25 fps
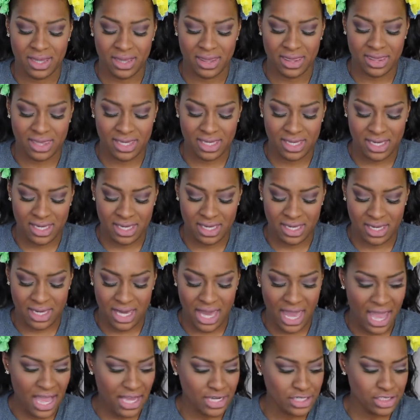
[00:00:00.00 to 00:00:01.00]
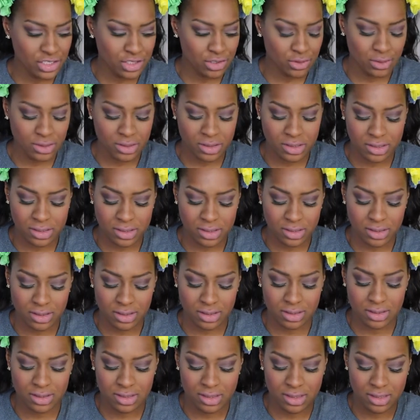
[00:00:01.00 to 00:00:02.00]
the
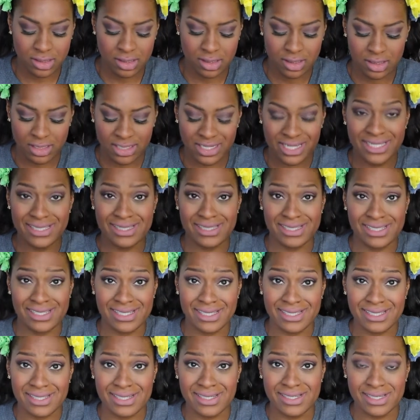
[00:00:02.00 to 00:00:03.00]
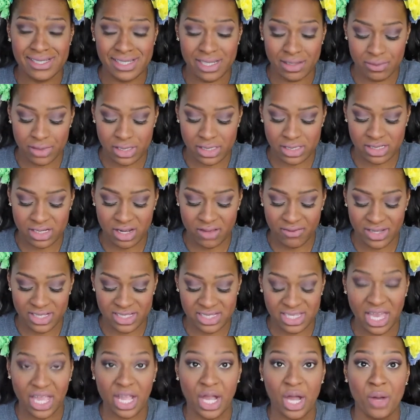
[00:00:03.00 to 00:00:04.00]
actual consistency of this stuff is
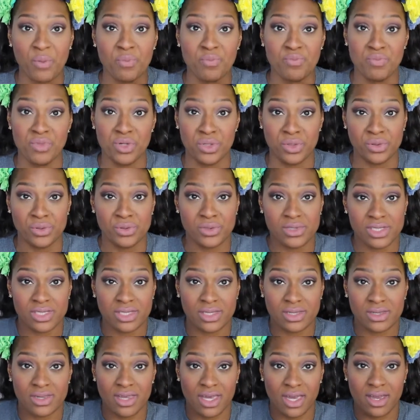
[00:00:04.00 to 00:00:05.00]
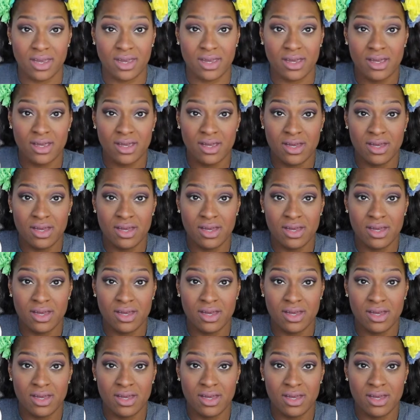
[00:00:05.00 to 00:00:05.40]
like a mousse. Like,